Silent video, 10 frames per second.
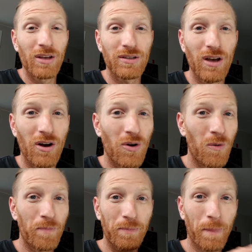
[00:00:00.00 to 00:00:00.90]

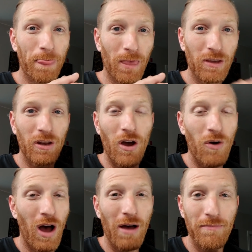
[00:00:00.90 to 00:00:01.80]
So,
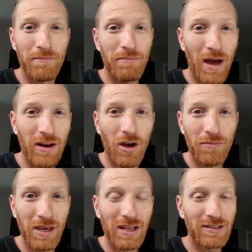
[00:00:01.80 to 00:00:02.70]
I'm by
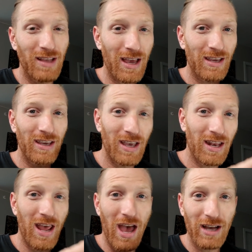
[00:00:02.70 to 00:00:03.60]
no means
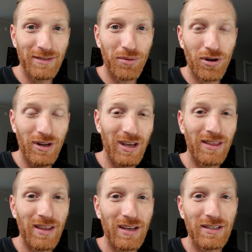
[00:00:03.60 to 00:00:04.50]
an expert
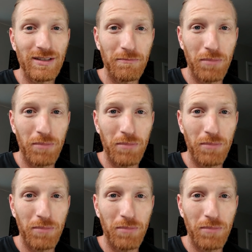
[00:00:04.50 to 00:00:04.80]
in this,